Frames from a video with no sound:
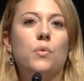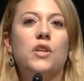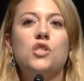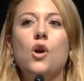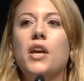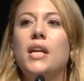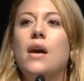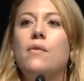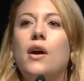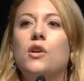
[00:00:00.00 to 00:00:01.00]
We're talking
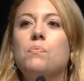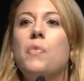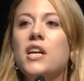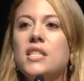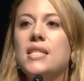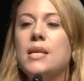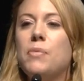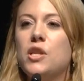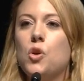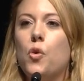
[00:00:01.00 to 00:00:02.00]
about
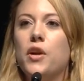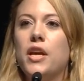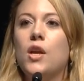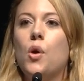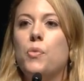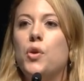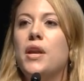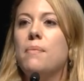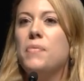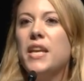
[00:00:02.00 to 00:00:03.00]
participatory
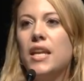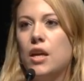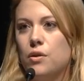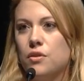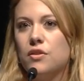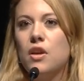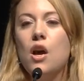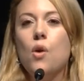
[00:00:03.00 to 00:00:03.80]
community videos.